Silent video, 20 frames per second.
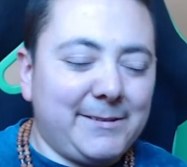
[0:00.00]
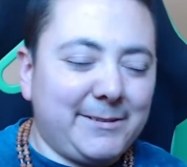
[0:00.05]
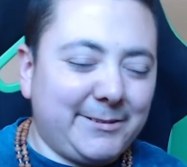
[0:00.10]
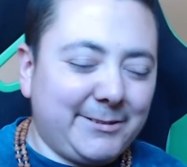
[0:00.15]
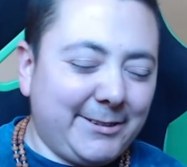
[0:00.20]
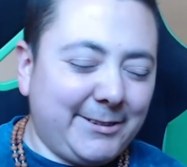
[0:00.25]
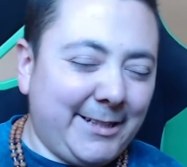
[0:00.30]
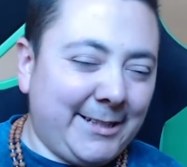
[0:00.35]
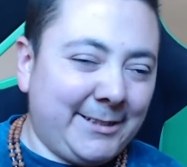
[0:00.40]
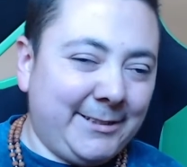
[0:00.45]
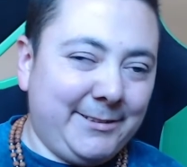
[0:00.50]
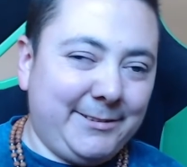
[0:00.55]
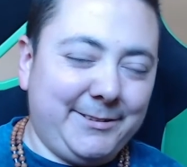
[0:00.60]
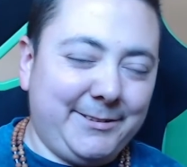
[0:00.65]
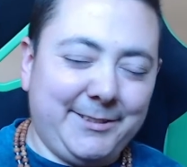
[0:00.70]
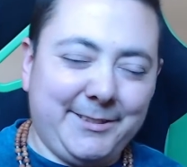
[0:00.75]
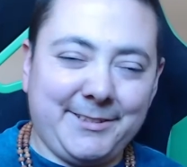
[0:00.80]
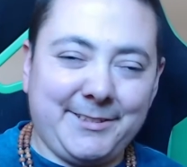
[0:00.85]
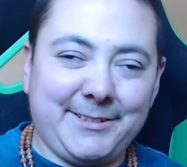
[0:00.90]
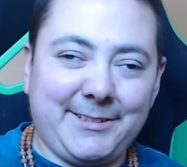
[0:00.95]
yeah,
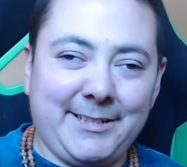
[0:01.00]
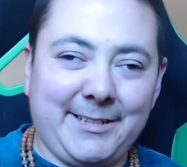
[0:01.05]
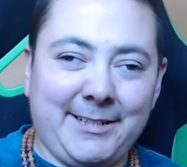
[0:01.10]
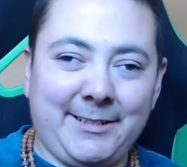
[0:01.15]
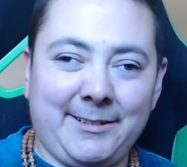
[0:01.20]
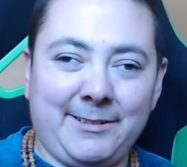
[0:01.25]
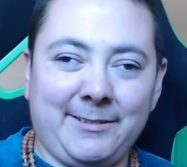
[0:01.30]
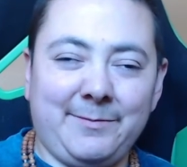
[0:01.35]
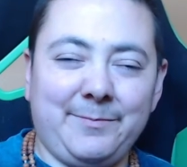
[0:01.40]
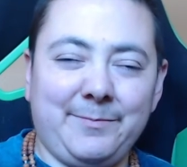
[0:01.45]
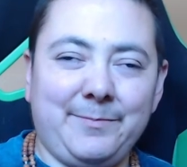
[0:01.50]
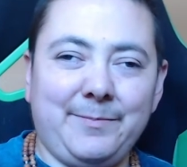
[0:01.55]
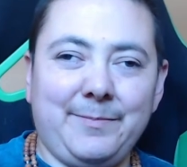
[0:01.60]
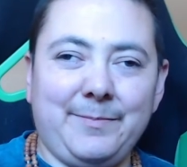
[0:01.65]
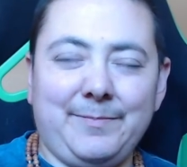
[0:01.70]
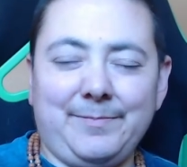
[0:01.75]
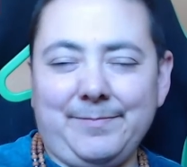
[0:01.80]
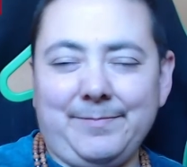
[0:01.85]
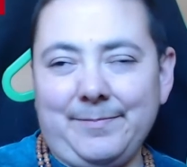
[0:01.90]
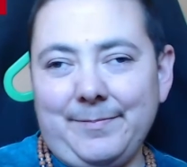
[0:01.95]
just you
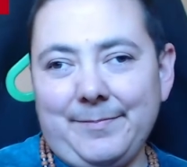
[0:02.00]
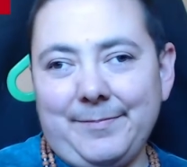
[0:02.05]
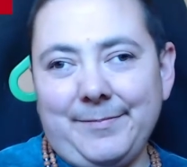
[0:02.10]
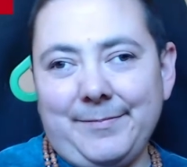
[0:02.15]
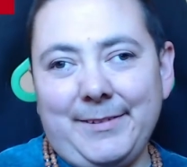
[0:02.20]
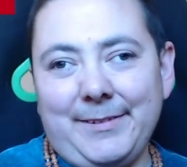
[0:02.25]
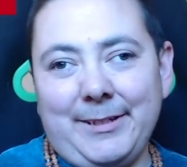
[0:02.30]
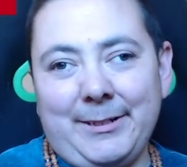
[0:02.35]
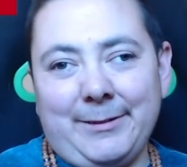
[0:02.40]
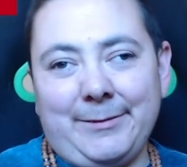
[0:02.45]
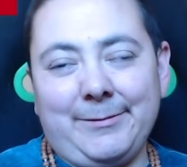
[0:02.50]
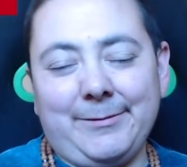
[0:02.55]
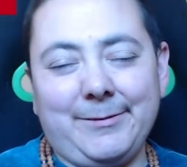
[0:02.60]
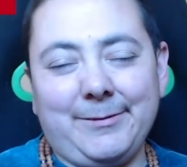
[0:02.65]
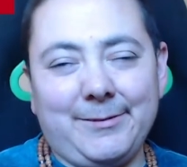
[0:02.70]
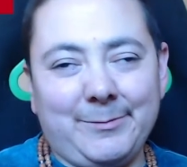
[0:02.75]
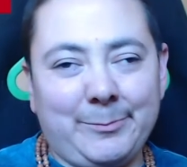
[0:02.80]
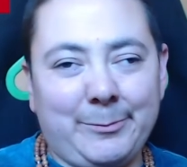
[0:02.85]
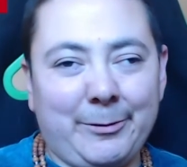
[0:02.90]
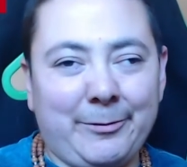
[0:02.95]
know,
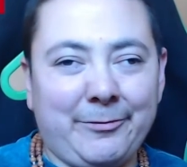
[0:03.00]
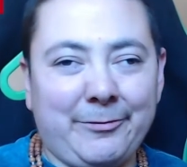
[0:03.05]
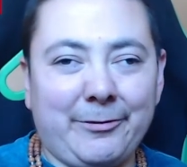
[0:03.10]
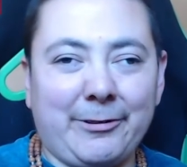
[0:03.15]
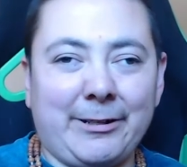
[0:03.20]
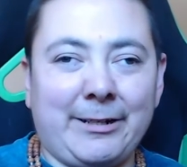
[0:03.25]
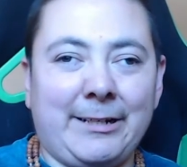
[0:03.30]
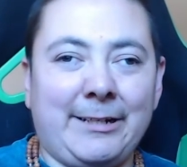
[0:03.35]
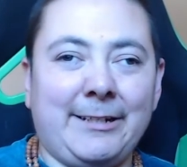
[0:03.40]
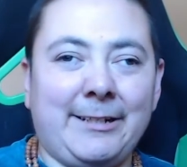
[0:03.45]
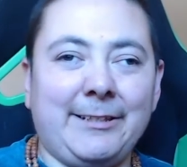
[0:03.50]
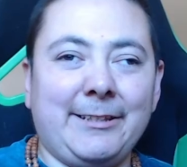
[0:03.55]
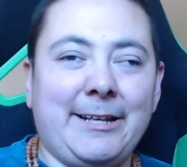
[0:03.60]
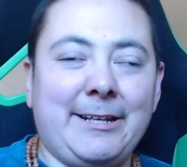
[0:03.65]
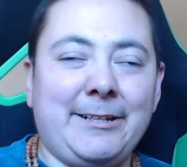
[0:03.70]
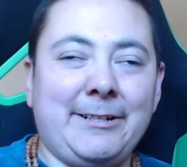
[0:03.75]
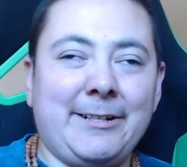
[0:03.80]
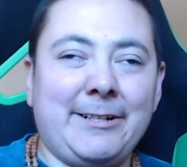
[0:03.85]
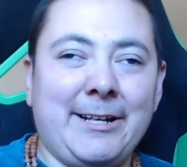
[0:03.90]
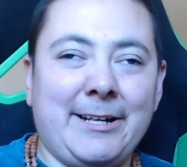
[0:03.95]
before I let
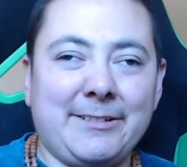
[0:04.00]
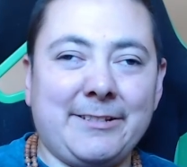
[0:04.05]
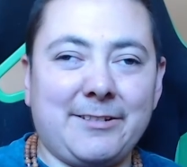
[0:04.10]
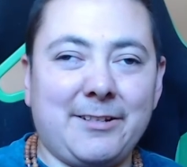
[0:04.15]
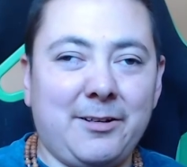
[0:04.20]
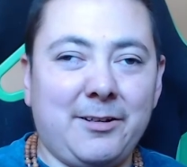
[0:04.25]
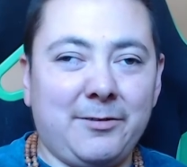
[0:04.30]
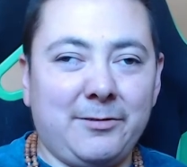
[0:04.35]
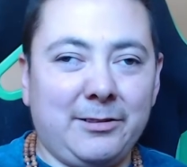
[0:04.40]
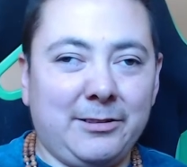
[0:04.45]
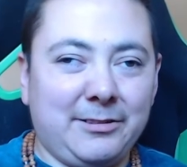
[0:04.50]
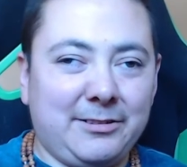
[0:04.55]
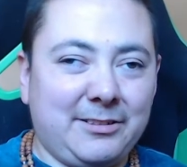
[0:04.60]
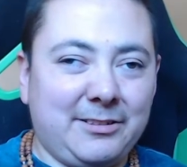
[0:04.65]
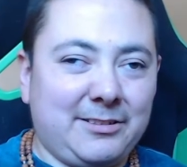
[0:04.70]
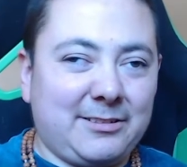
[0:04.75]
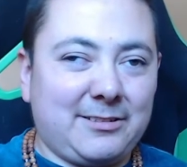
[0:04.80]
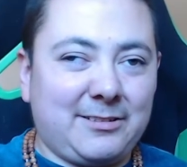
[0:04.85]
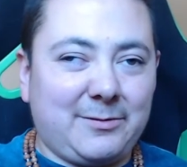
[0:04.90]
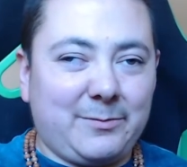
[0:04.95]
you guys go, I'll
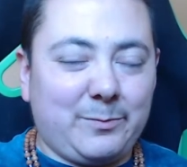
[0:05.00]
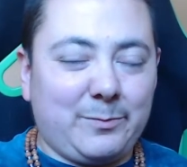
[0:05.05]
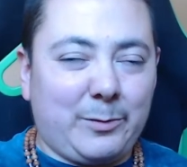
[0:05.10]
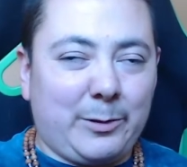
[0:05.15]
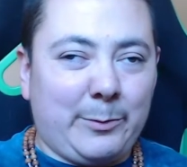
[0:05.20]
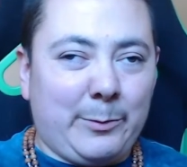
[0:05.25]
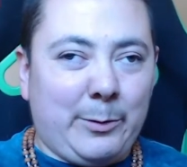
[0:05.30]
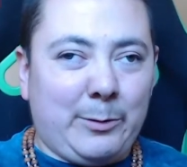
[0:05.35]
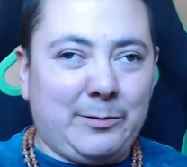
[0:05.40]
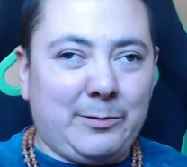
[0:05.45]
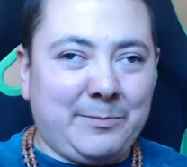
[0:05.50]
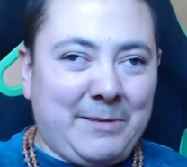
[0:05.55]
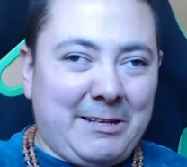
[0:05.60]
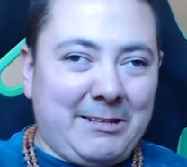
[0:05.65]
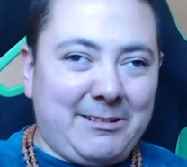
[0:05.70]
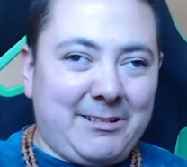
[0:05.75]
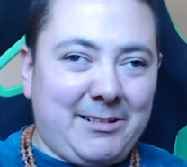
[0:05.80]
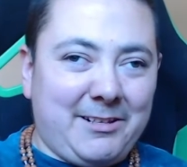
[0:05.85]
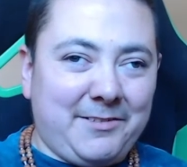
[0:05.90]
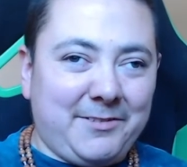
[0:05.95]
just promote my
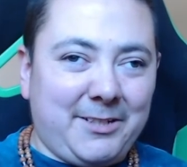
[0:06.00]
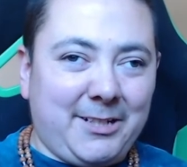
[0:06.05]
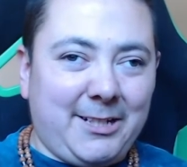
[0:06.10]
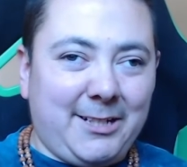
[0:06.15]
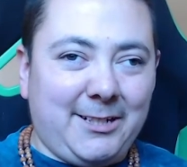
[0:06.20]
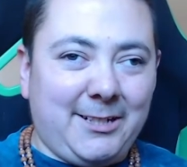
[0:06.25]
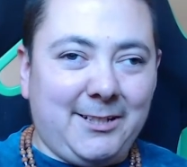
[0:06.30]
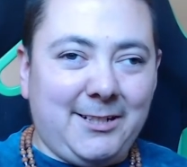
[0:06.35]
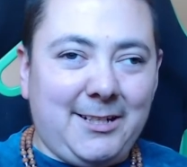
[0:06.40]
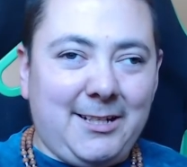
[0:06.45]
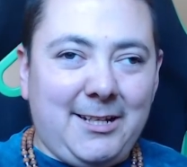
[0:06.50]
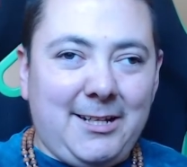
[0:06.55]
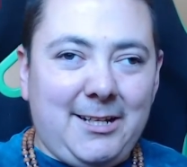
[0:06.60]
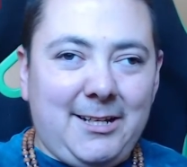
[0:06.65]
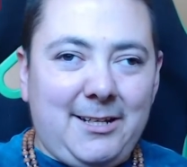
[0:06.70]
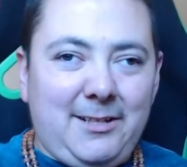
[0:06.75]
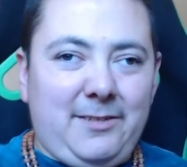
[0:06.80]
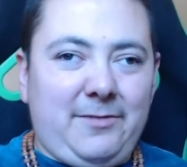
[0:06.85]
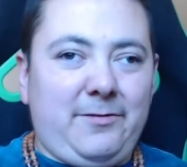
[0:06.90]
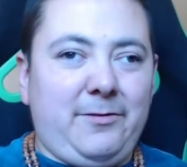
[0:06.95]
stuff again.
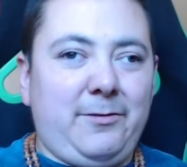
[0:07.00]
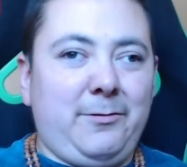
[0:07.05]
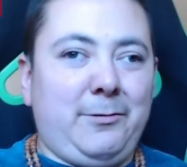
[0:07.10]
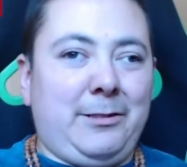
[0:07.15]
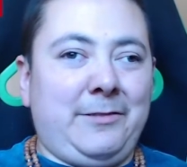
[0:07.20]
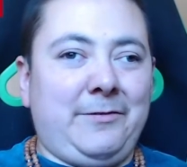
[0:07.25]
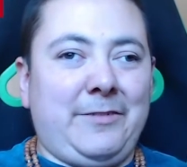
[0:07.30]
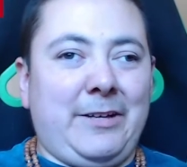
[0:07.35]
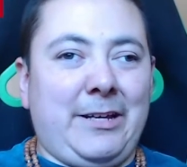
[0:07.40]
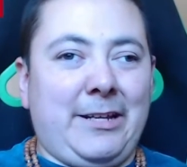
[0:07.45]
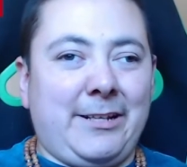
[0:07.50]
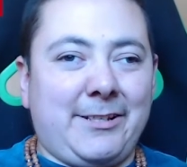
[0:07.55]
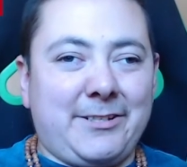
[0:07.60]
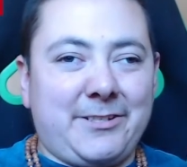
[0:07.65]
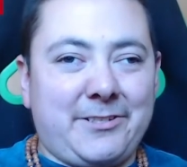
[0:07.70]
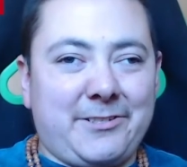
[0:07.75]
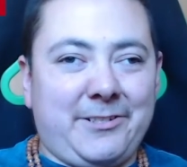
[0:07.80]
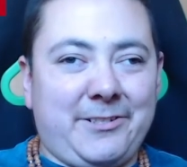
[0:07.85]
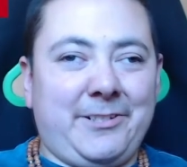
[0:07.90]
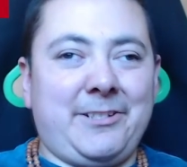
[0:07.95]
If you want a Vedic
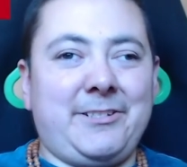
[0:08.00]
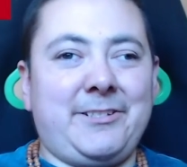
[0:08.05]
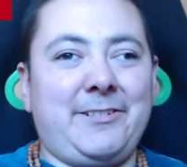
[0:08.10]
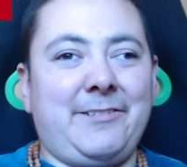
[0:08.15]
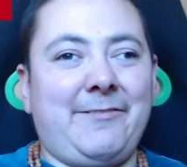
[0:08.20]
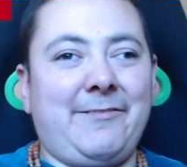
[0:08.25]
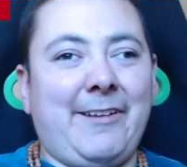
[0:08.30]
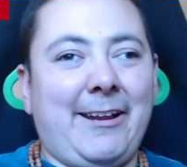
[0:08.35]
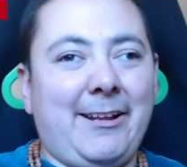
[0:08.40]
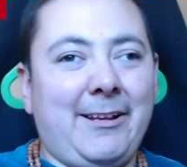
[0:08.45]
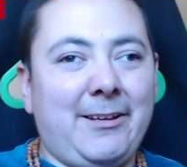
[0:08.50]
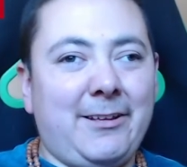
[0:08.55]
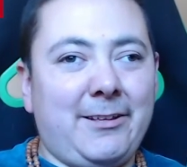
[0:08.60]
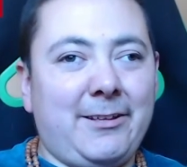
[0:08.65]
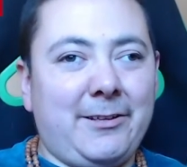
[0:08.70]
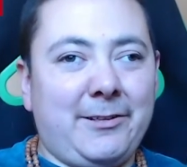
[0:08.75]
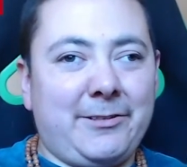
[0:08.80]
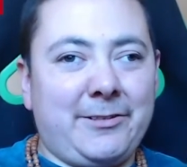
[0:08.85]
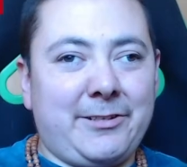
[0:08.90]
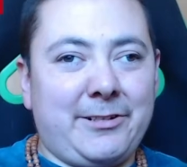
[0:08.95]
astrology reading,
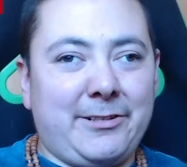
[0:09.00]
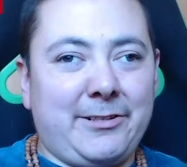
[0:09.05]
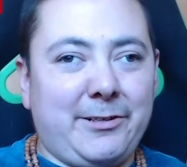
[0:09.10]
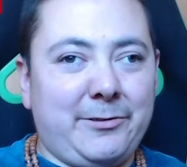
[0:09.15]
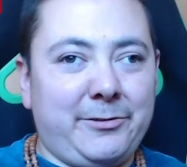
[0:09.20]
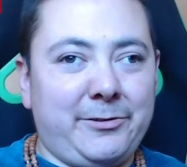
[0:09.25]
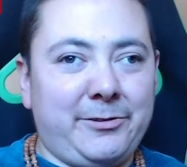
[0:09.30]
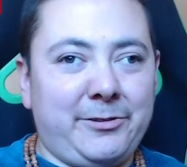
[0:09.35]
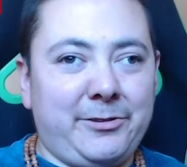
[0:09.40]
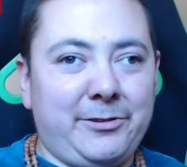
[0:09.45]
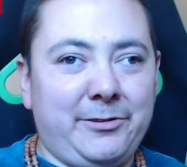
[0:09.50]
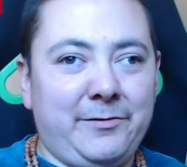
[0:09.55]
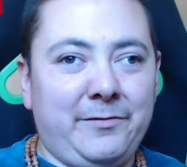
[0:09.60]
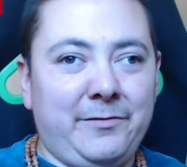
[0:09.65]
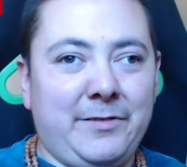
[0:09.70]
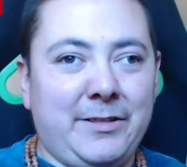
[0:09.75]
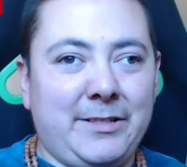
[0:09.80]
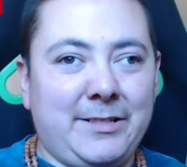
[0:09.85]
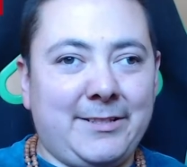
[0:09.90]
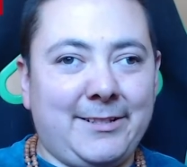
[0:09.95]
you should go to
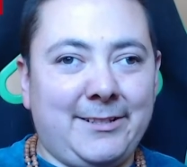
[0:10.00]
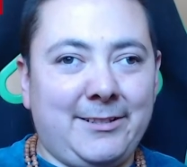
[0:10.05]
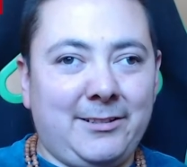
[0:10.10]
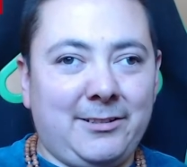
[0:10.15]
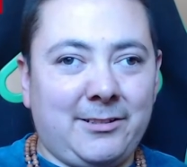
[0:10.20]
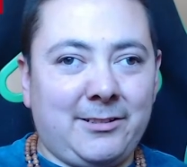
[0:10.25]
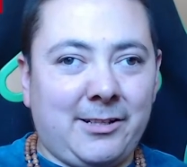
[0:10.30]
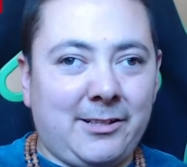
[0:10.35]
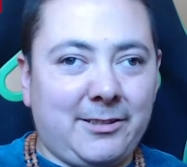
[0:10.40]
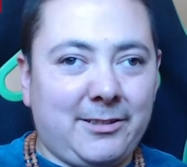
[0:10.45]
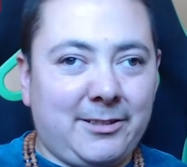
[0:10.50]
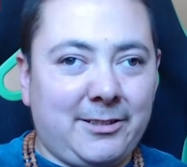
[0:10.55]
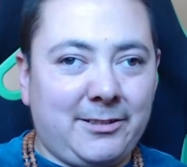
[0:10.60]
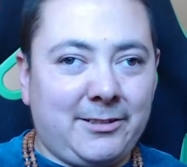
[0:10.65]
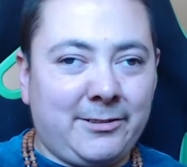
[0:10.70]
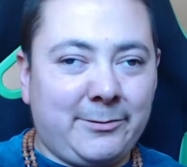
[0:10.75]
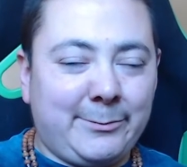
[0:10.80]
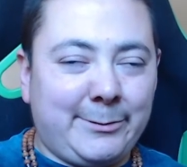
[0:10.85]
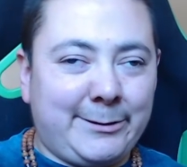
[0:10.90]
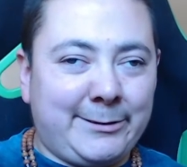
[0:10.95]

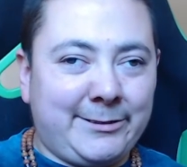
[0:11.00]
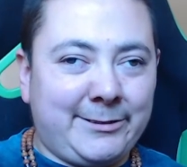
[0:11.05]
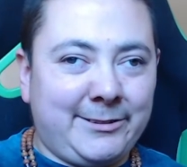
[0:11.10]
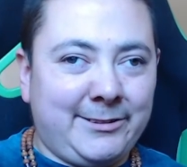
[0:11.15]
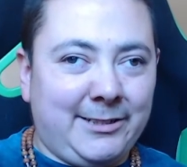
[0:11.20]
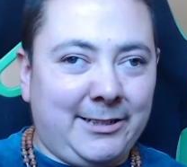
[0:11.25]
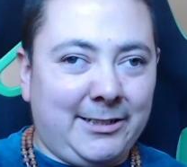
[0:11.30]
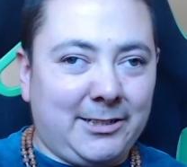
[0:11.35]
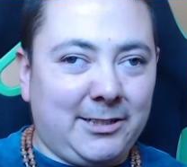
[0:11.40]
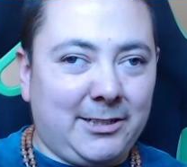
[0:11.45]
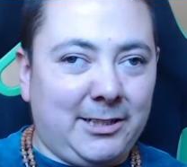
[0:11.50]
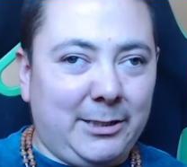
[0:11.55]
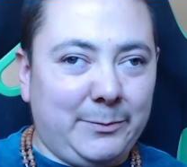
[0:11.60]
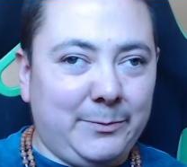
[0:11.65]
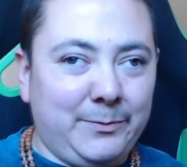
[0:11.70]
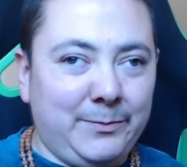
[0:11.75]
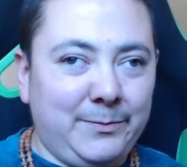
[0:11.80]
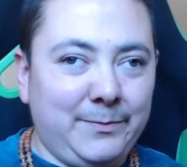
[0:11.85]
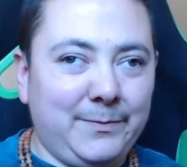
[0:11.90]
vincent.thunderwizard.com.